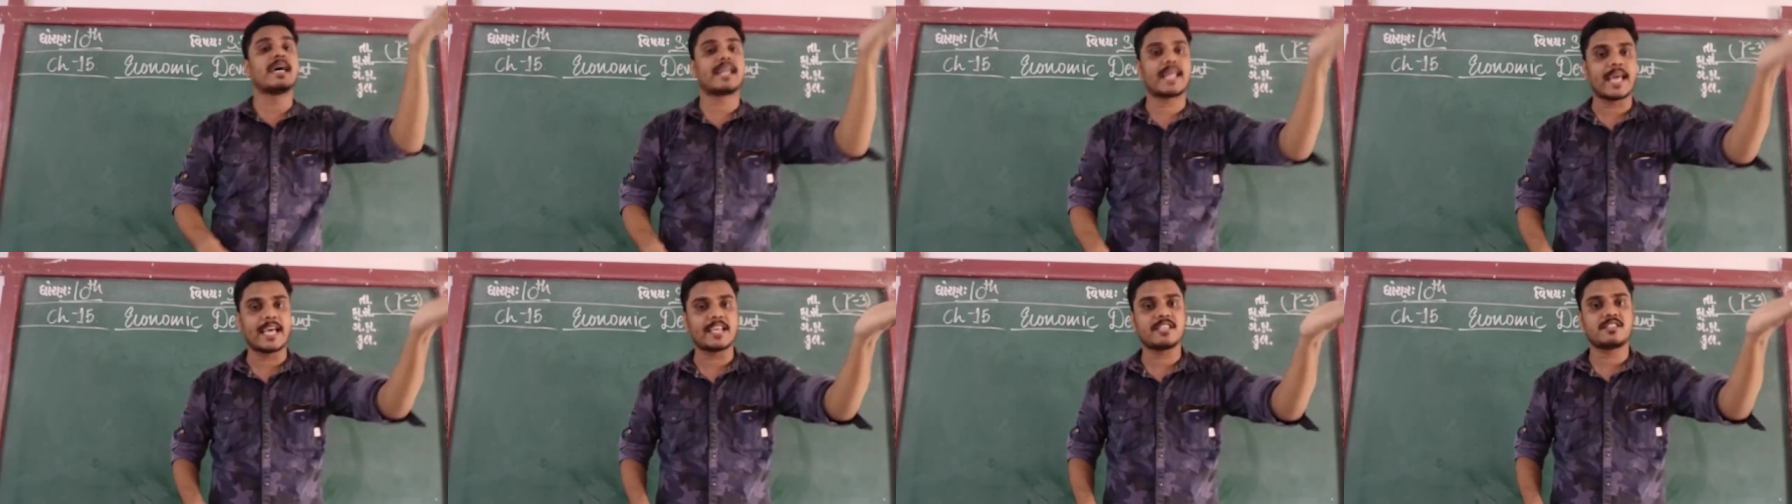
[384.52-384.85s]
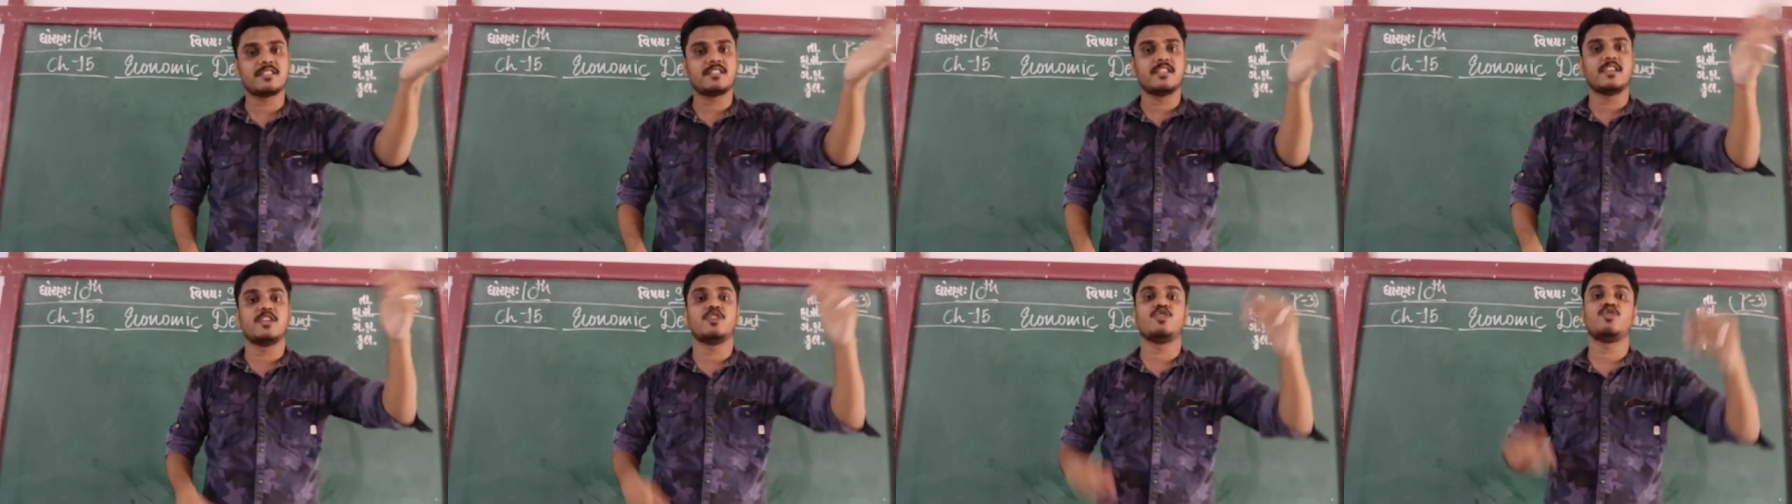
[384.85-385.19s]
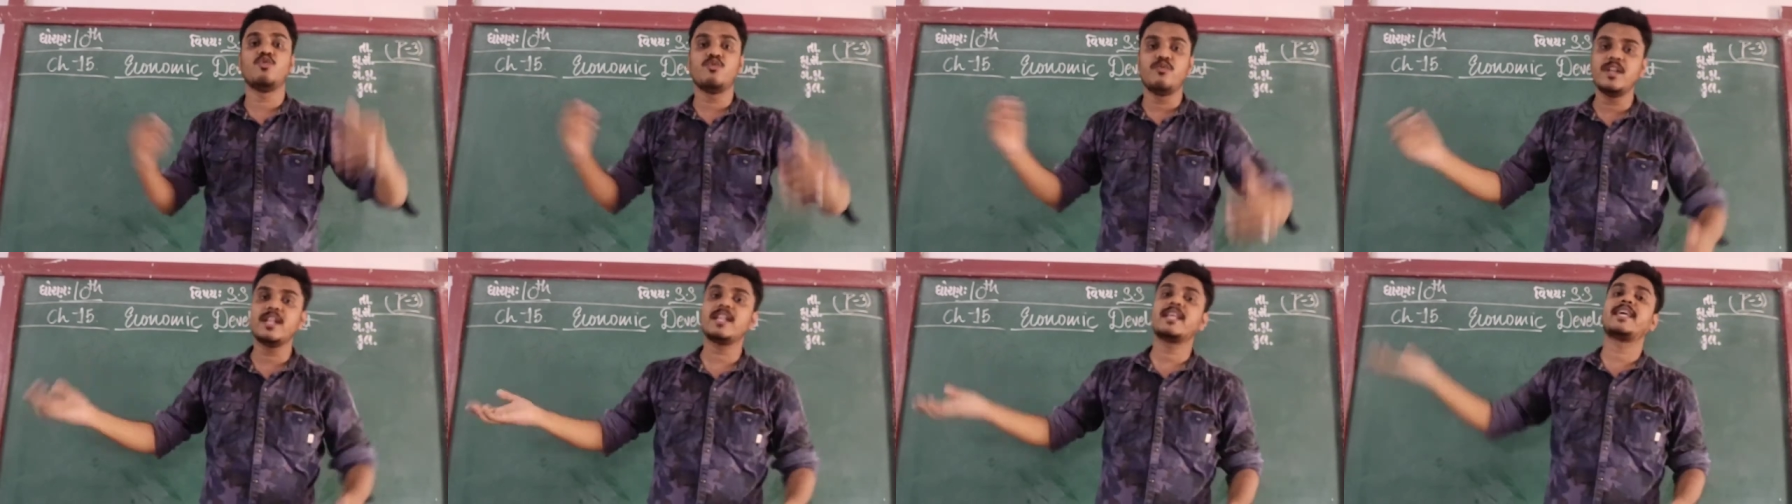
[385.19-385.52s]
arised,
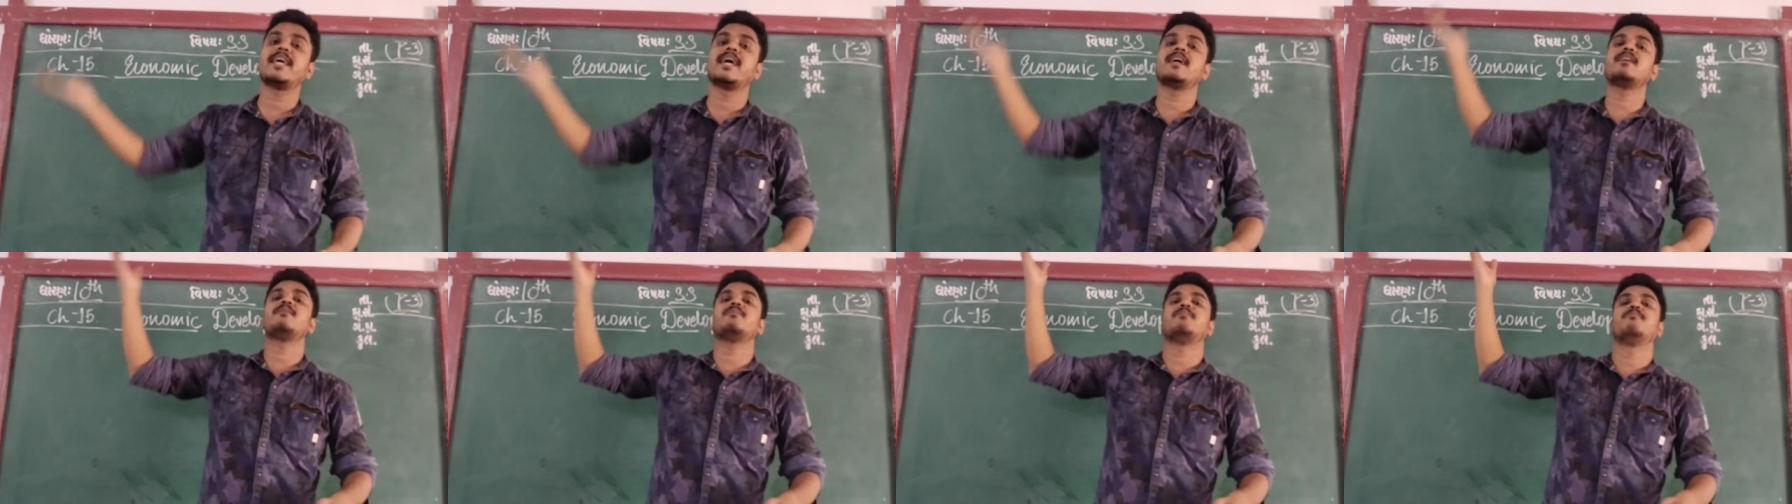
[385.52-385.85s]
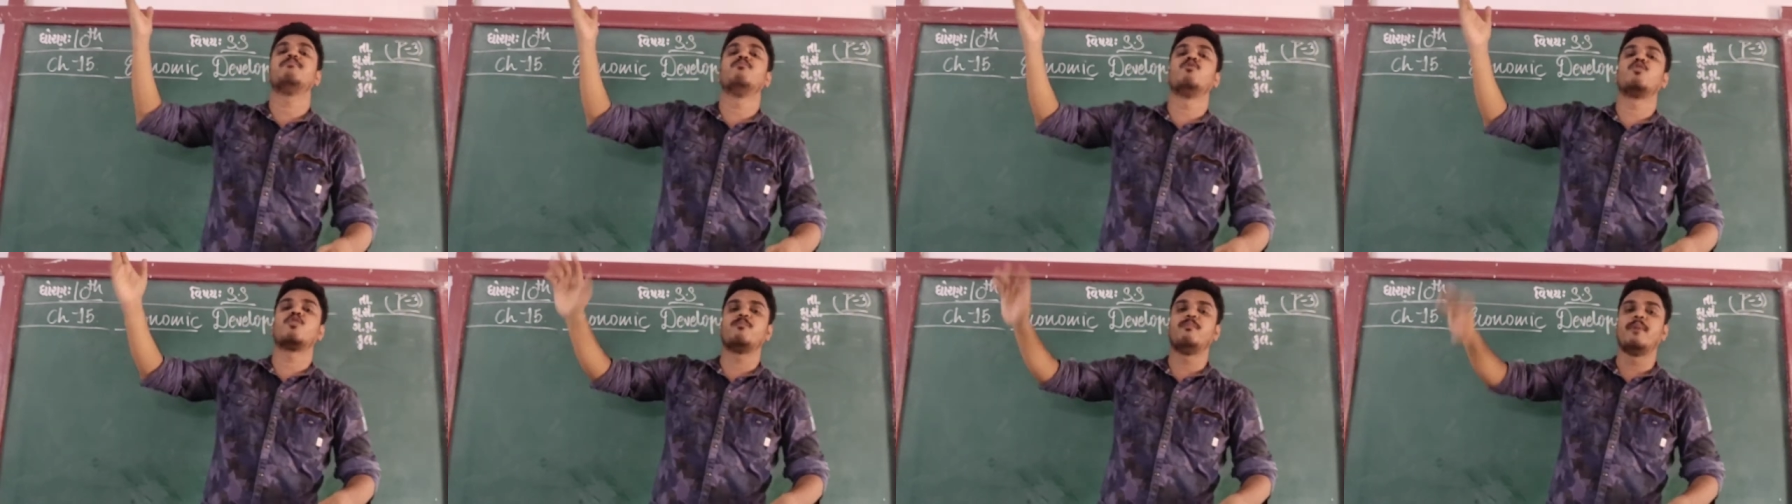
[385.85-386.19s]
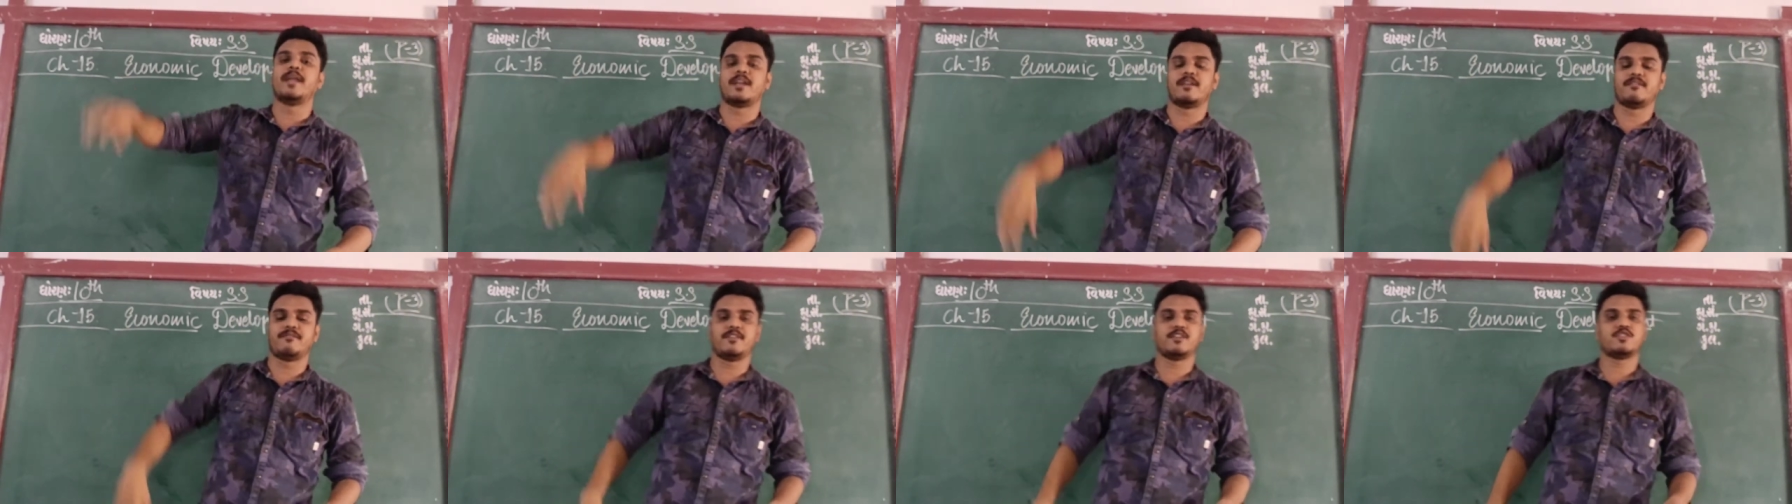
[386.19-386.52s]
you will get more
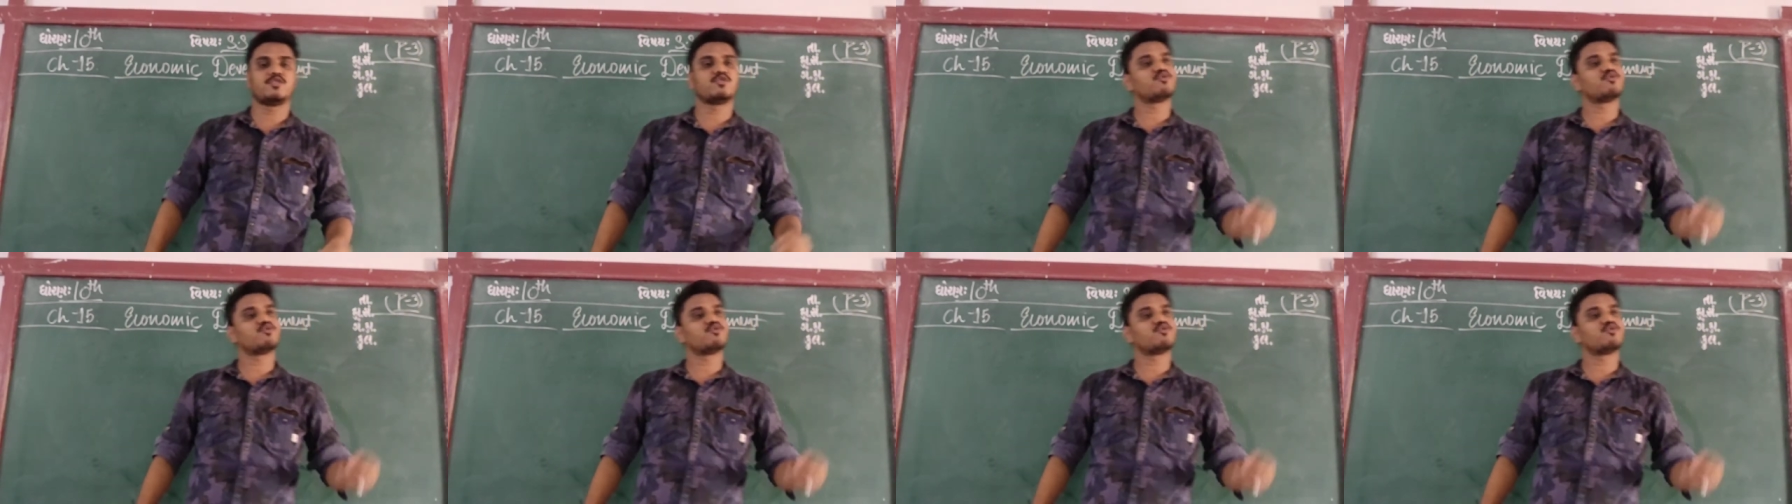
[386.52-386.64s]
benefit.